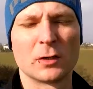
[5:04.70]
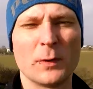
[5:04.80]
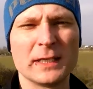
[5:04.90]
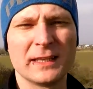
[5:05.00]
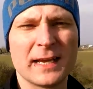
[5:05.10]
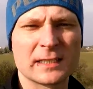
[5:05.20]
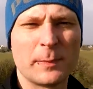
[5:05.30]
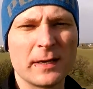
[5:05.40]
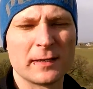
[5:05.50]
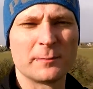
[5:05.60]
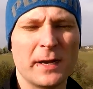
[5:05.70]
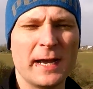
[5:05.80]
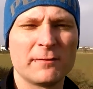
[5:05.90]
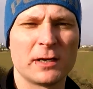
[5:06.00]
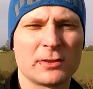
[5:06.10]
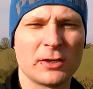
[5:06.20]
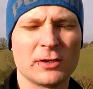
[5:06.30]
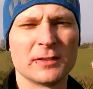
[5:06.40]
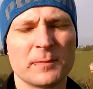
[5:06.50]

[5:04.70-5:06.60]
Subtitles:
Greatly expanded by Edward III,